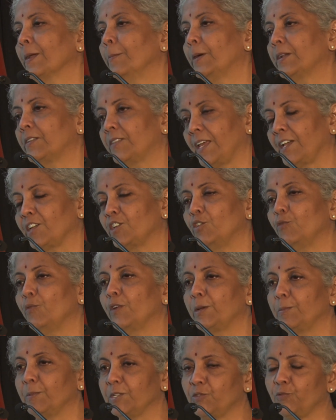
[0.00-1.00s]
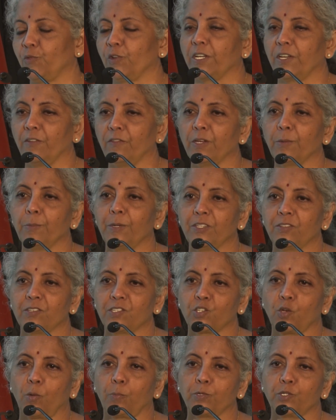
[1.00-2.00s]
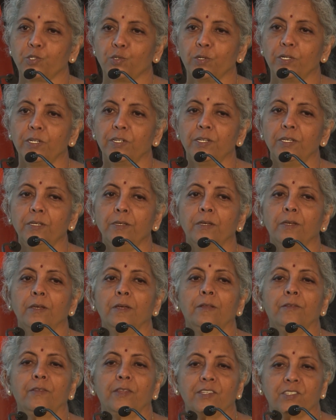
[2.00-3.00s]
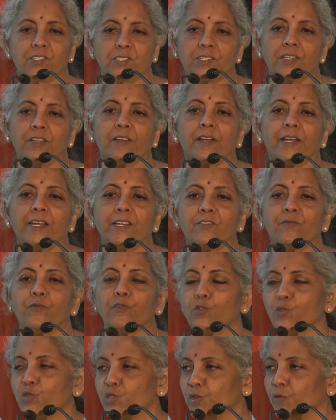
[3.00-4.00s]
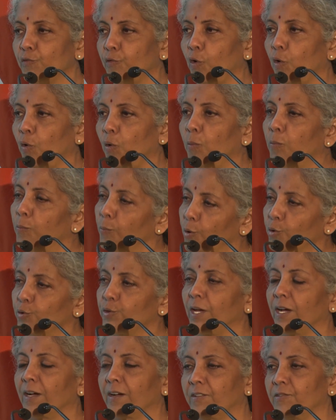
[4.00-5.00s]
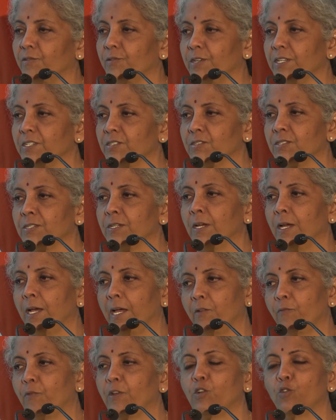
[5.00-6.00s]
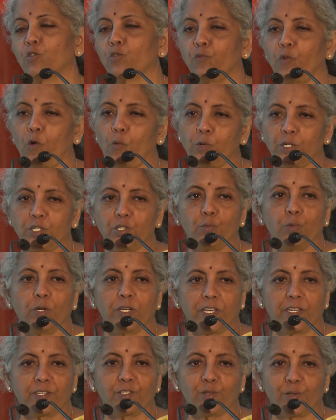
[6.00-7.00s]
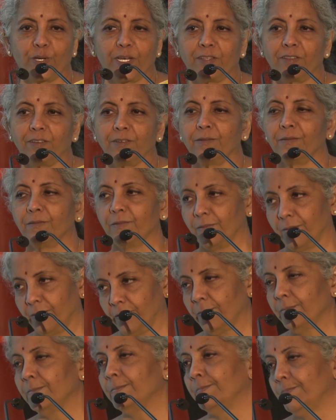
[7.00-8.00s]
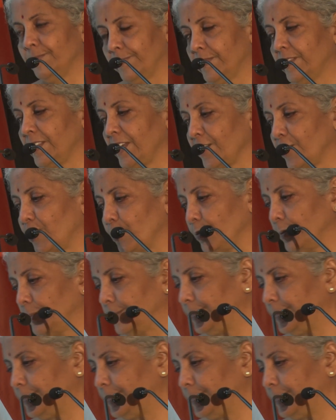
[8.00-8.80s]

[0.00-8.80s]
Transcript: But thank you very much for giving me this opportunity. There's great future for both our countries, and we look forward to working together. Thank you.